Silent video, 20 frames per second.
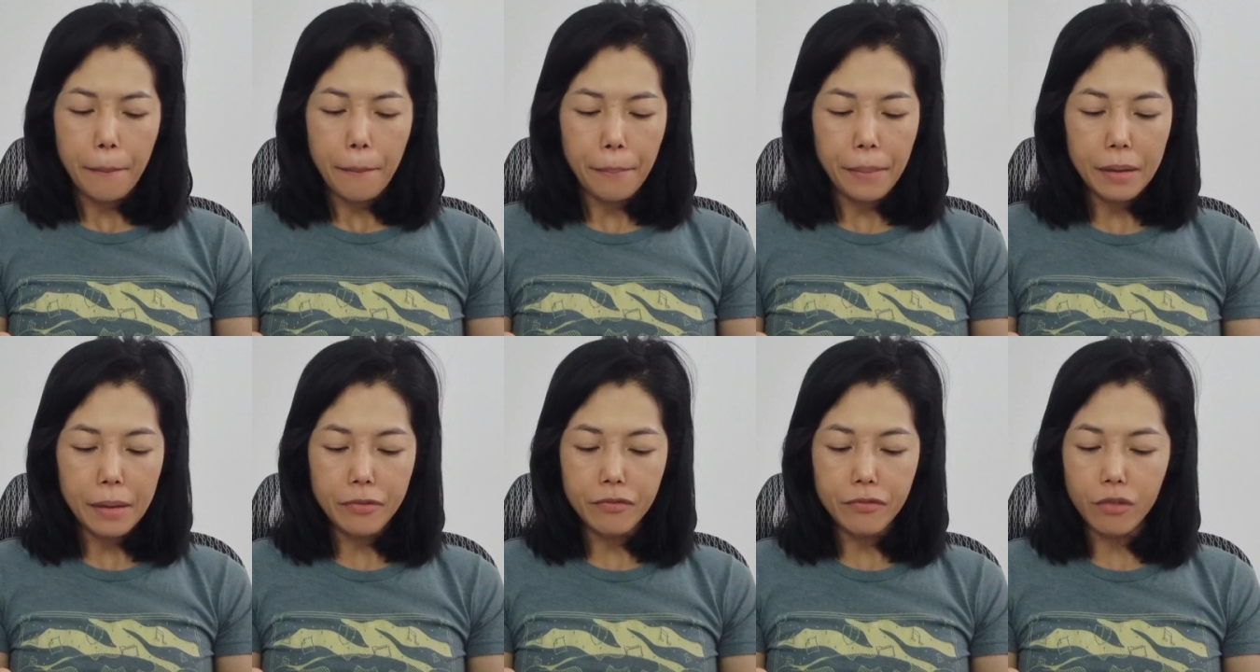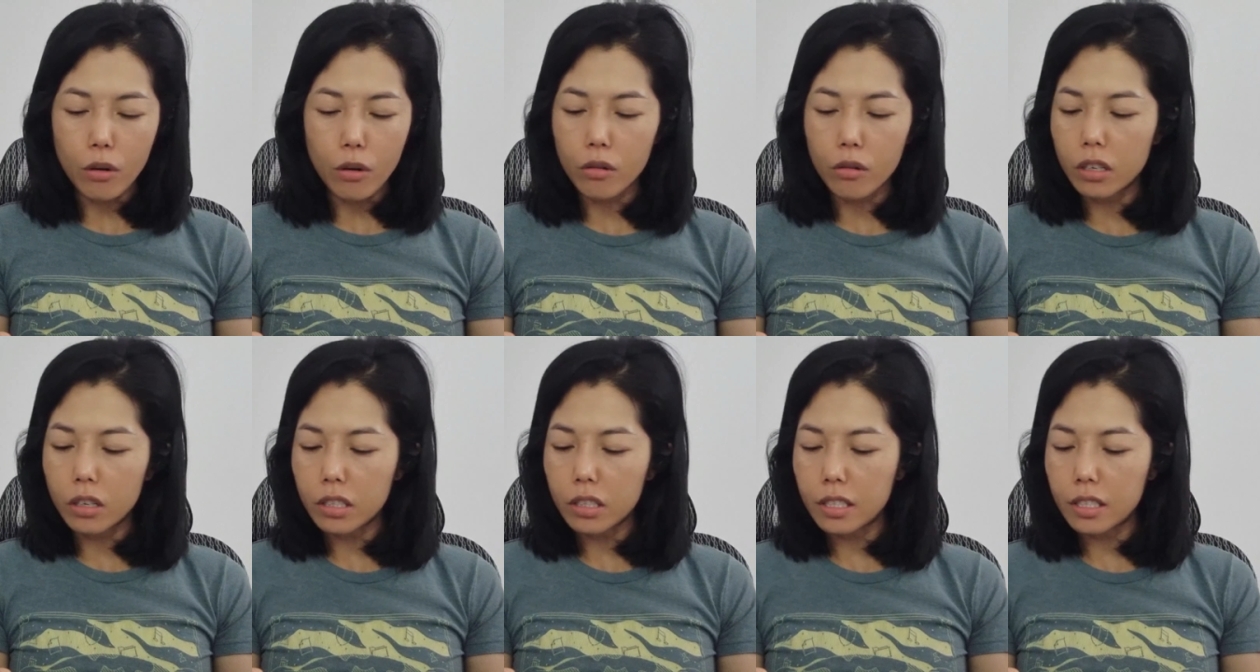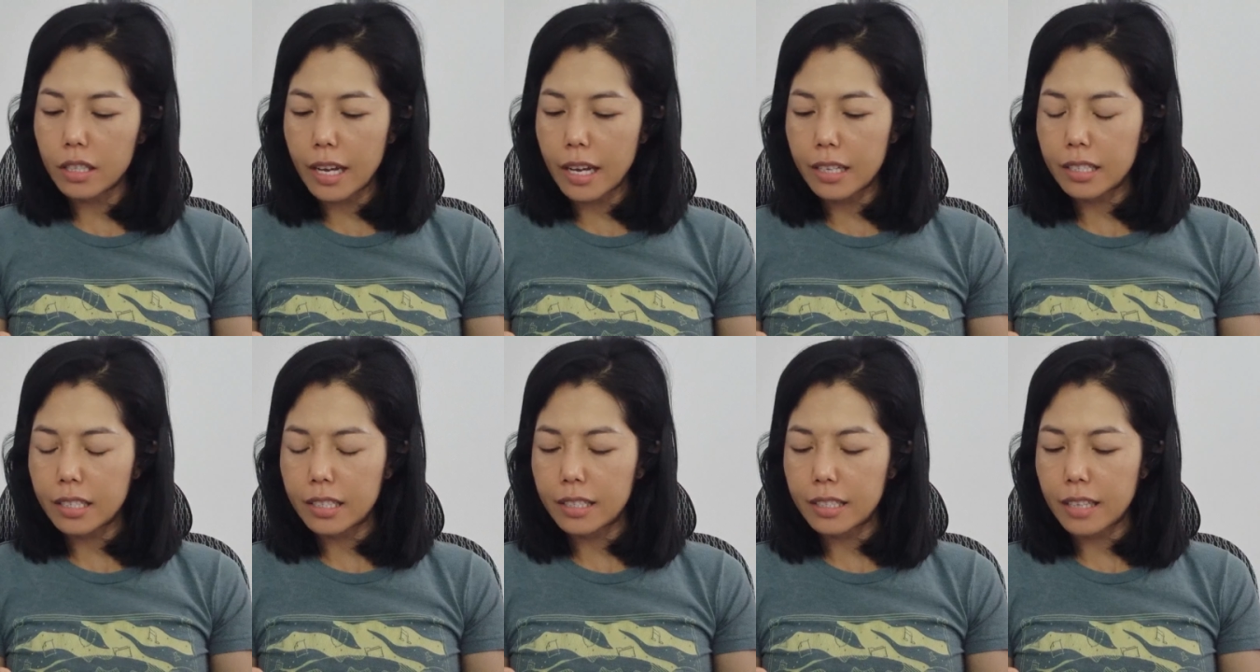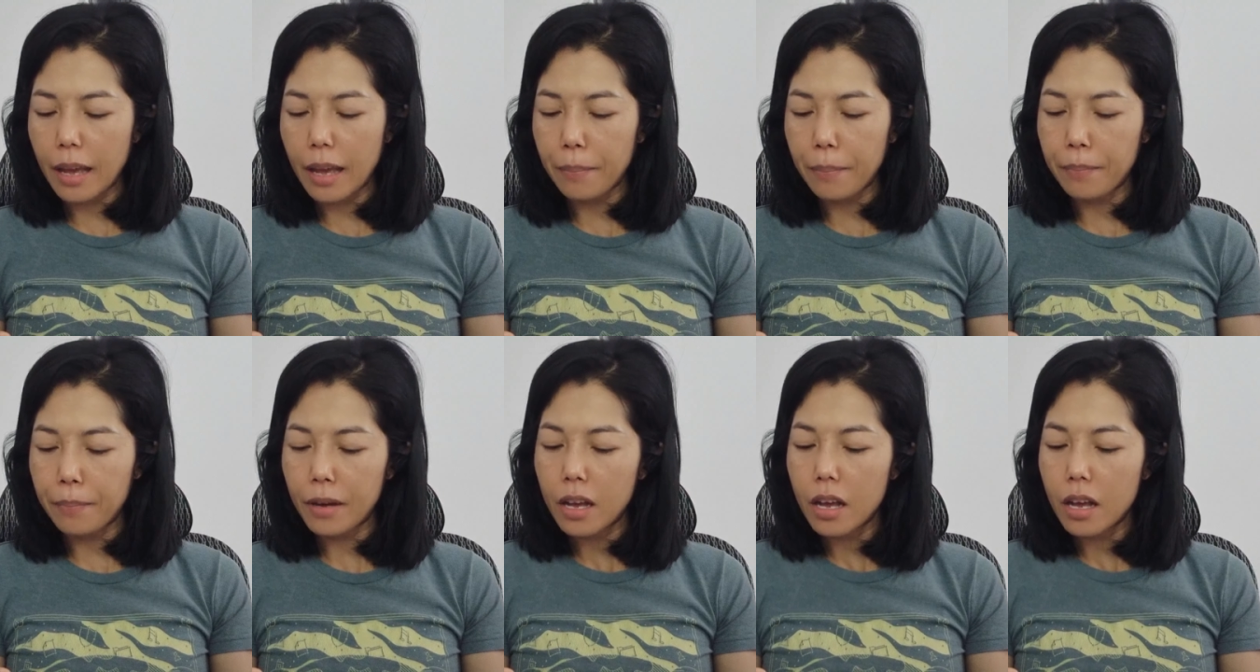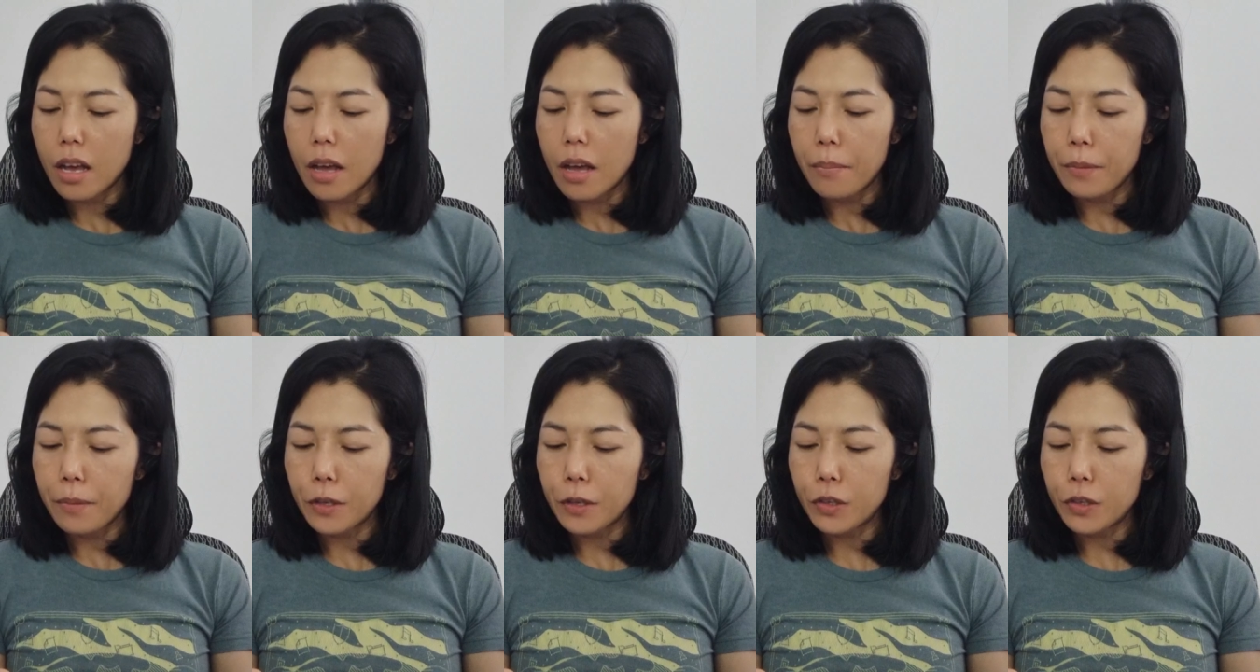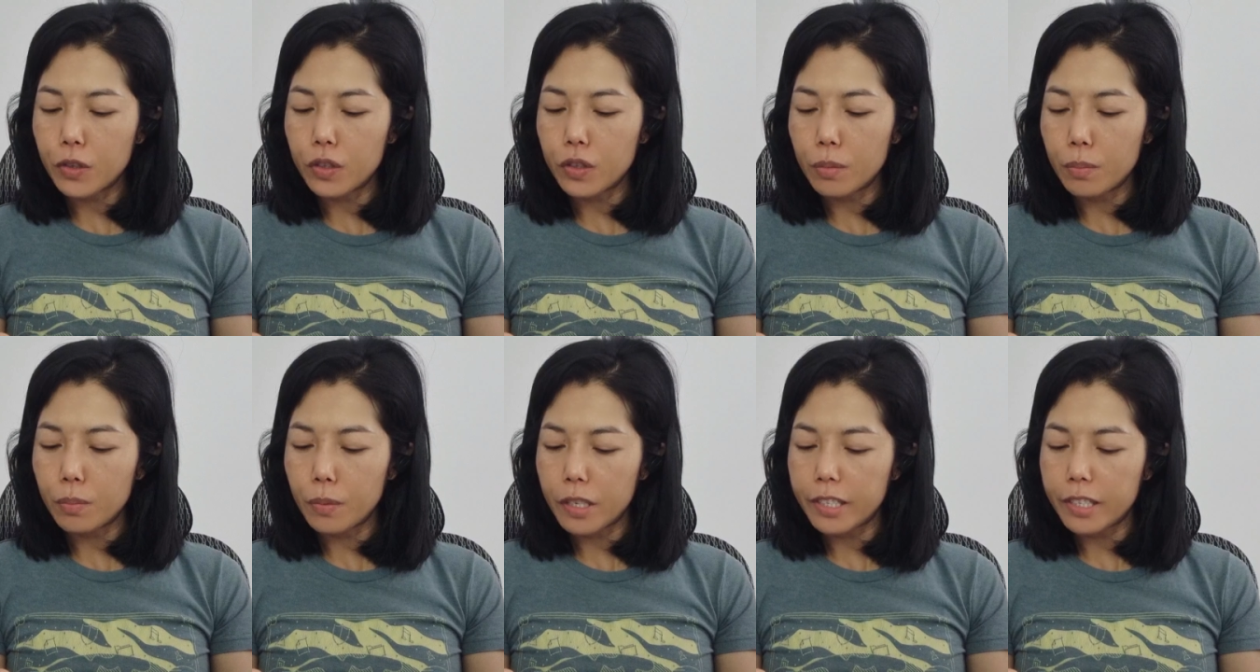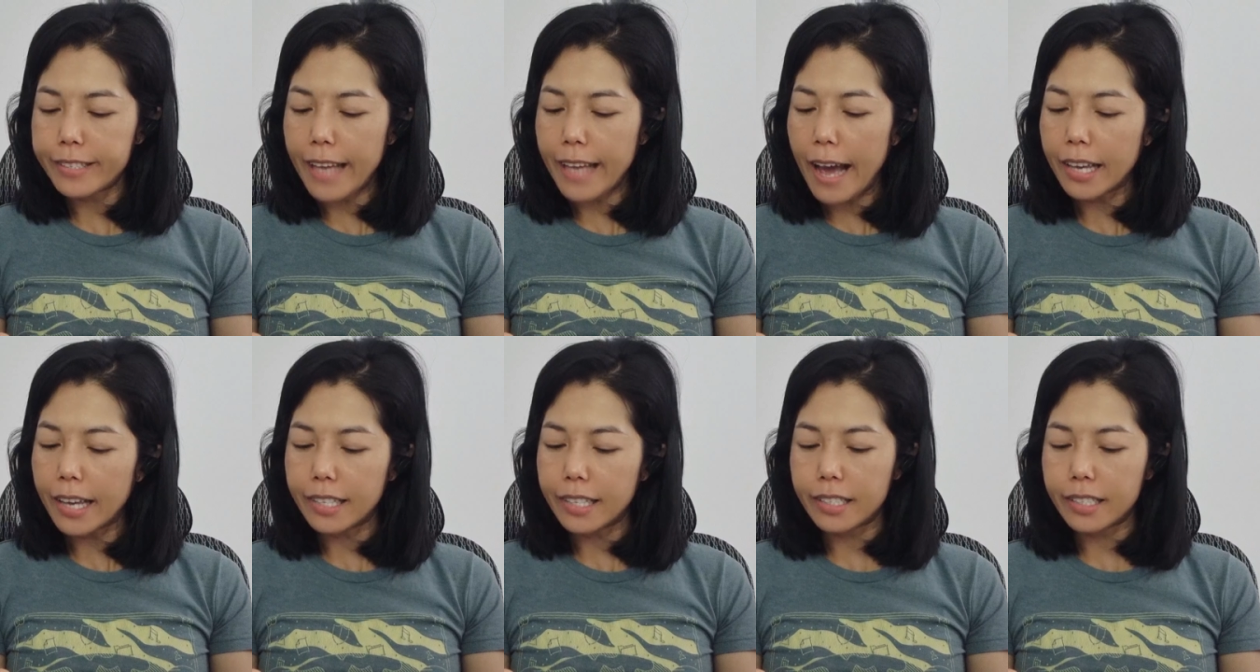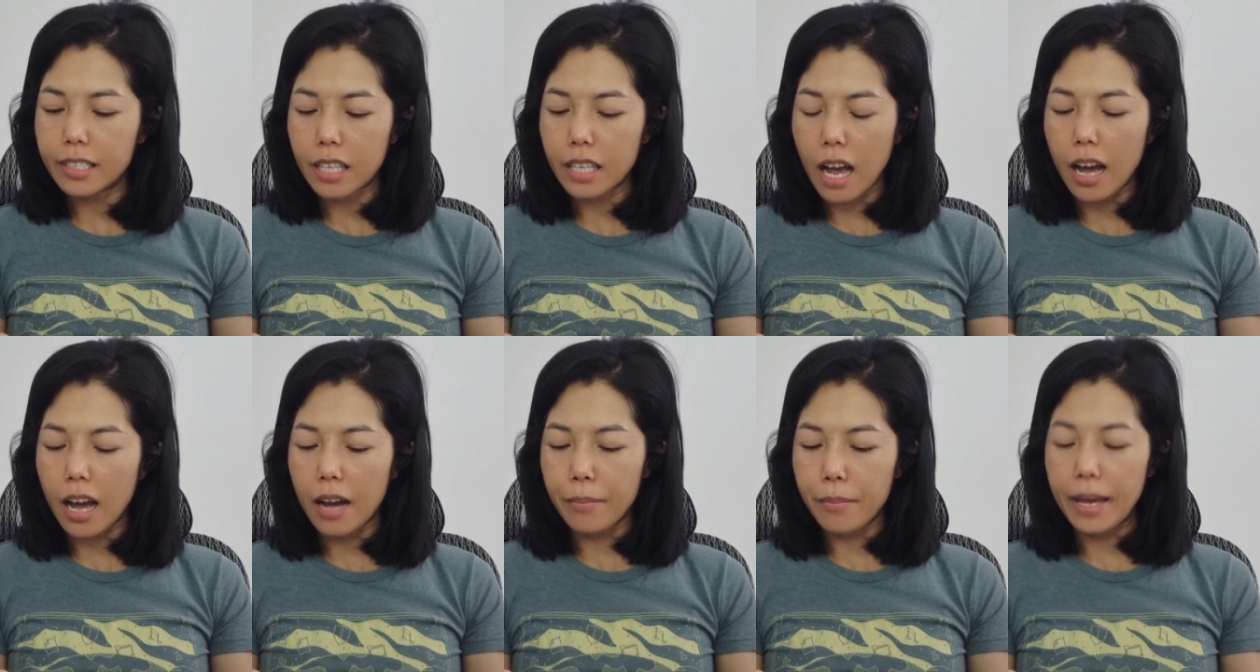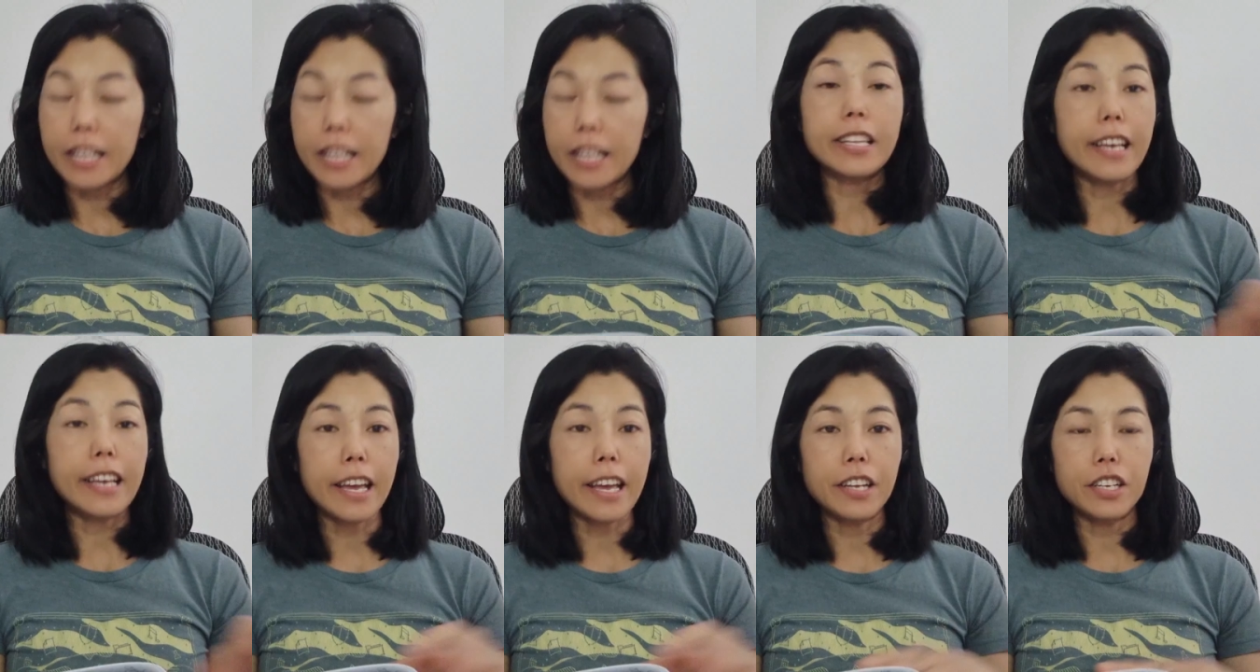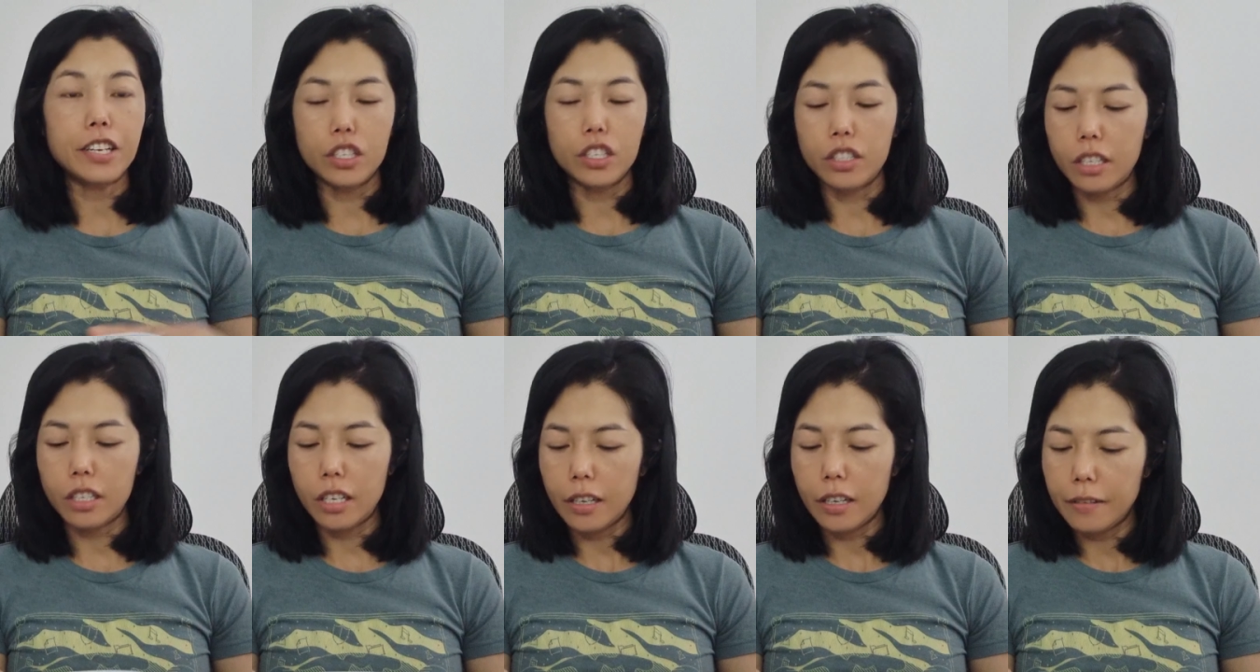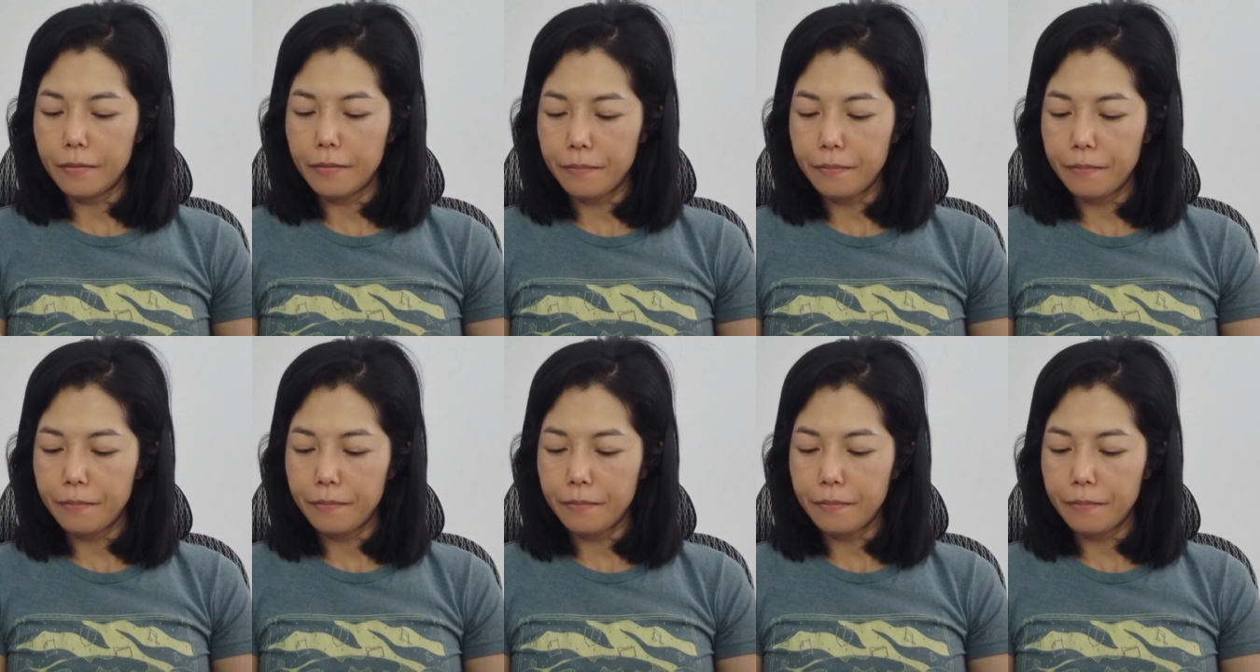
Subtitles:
pitfalls that sap precise time and energy.